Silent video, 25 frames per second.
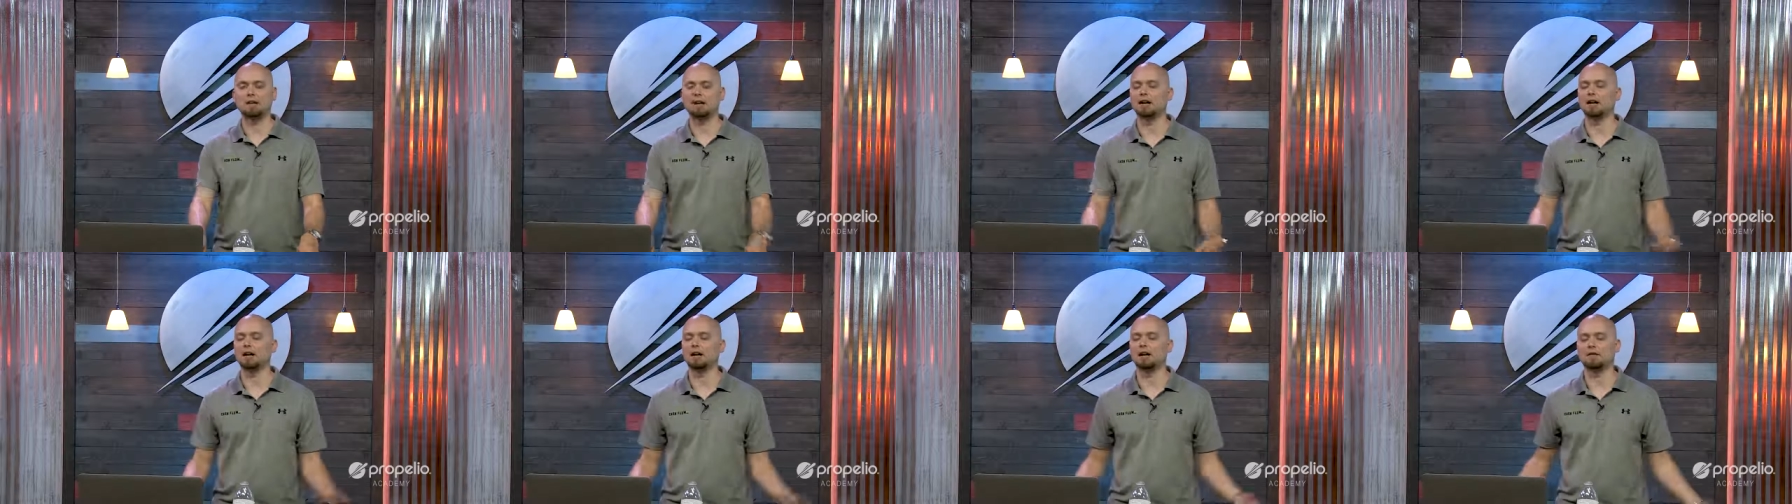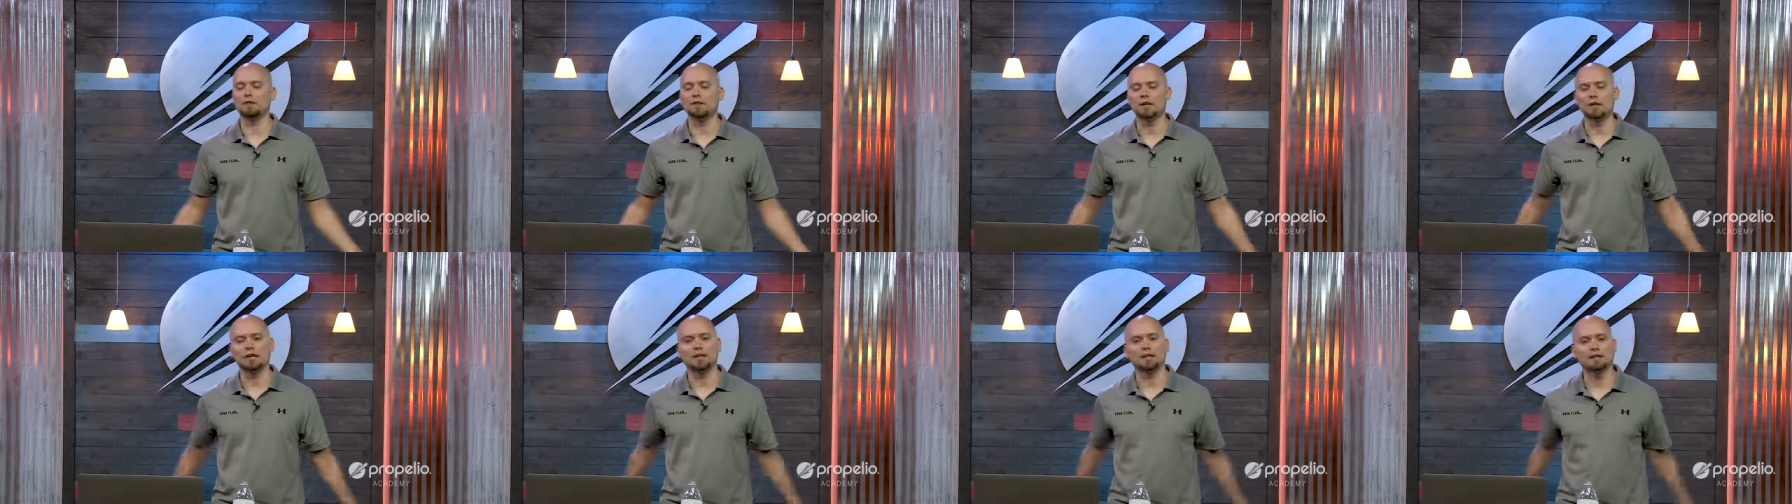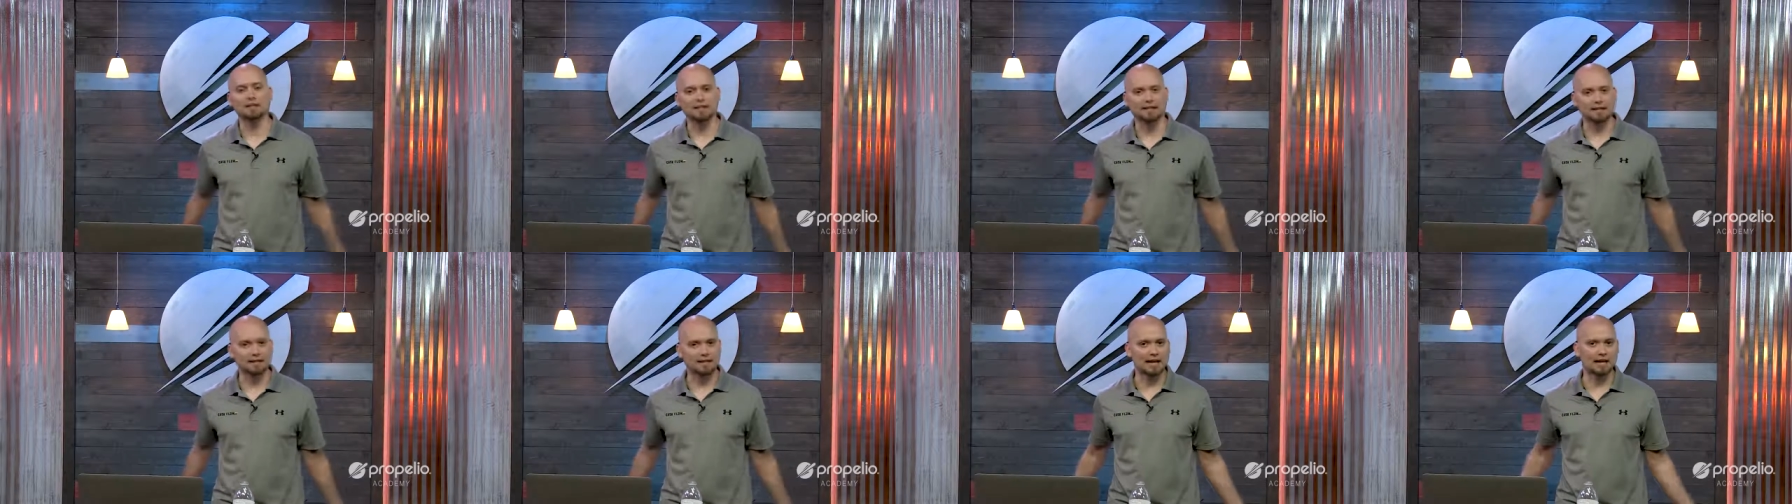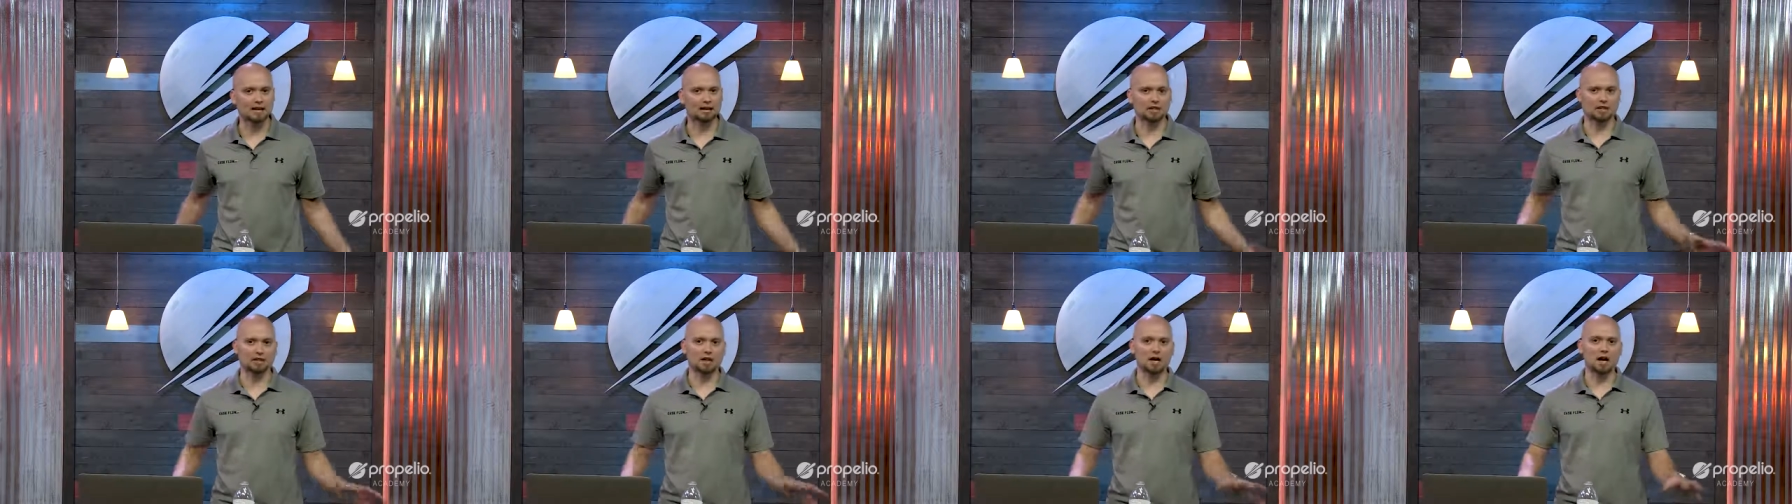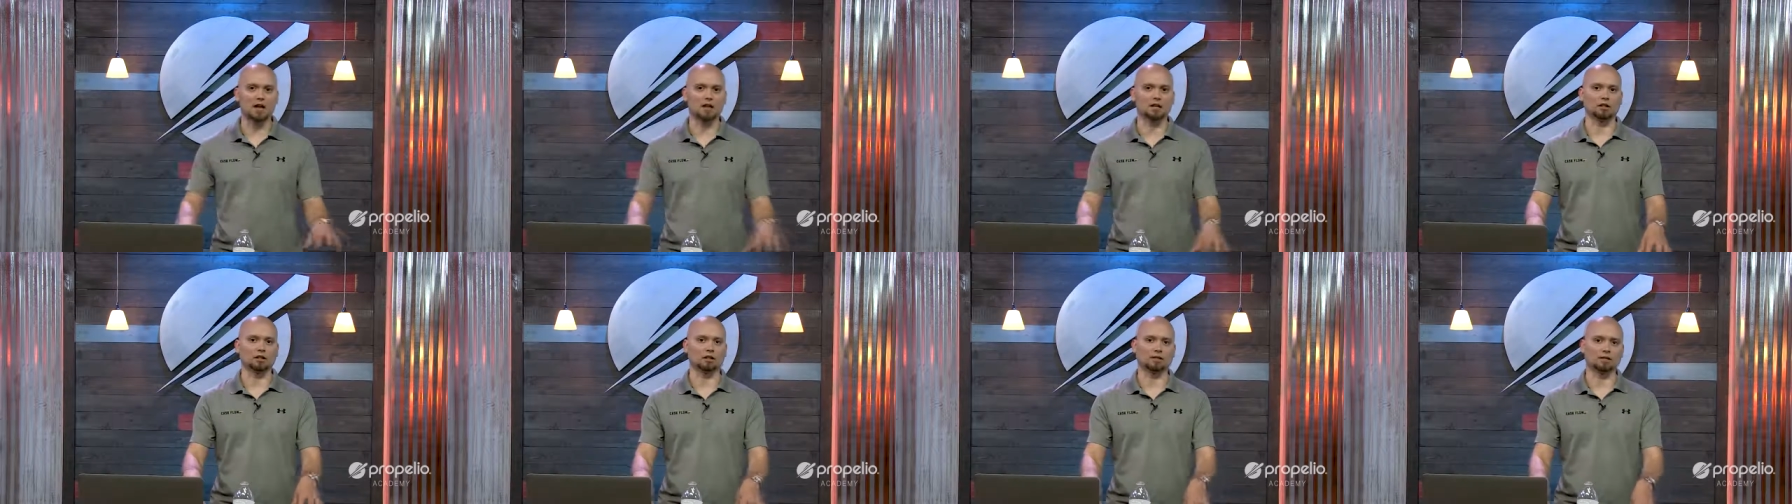of
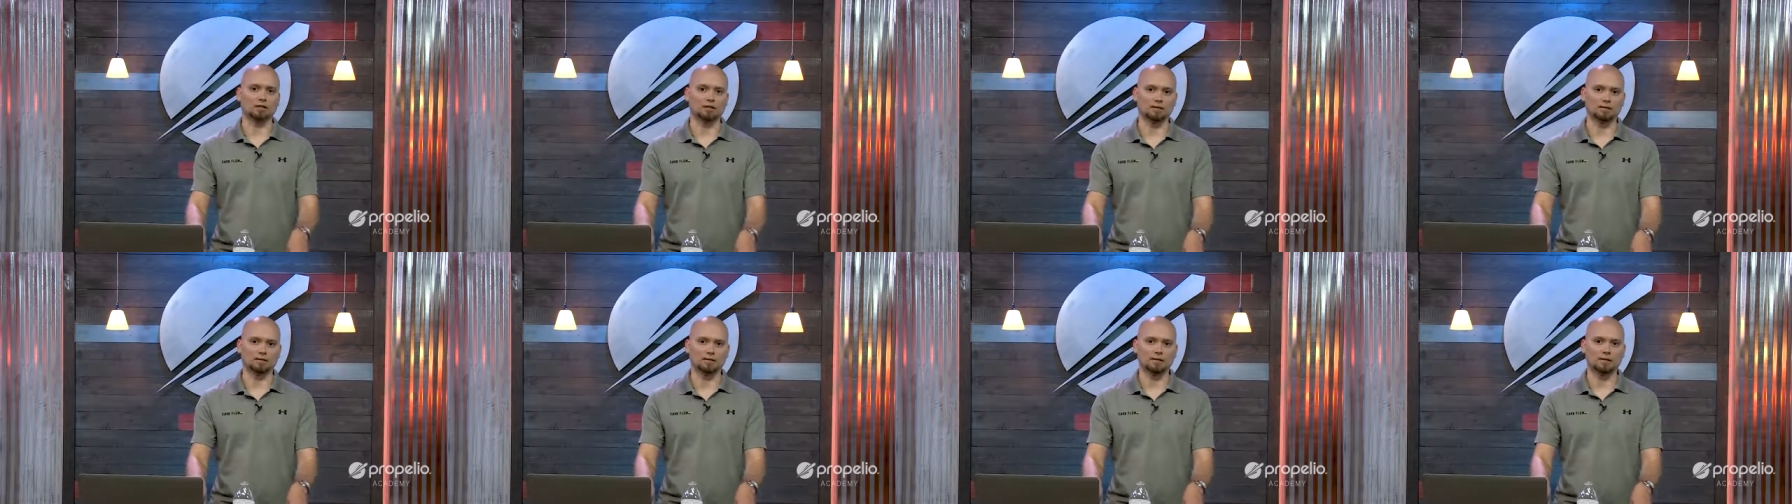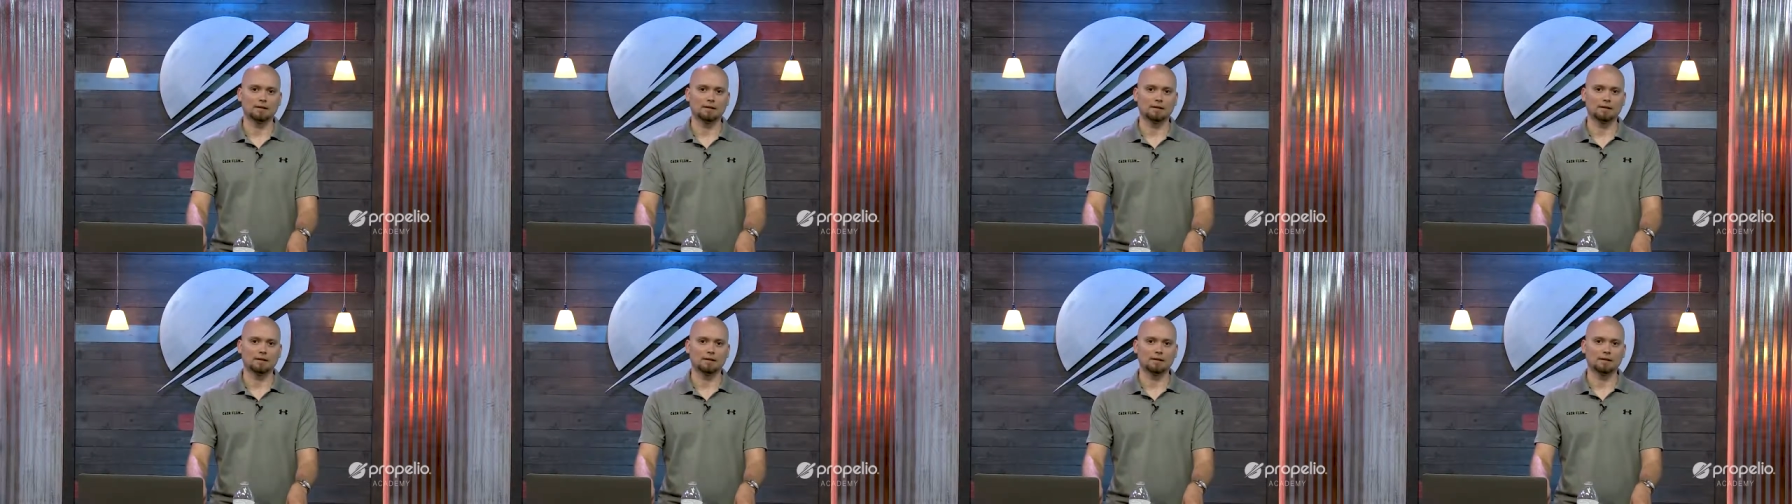$6,000.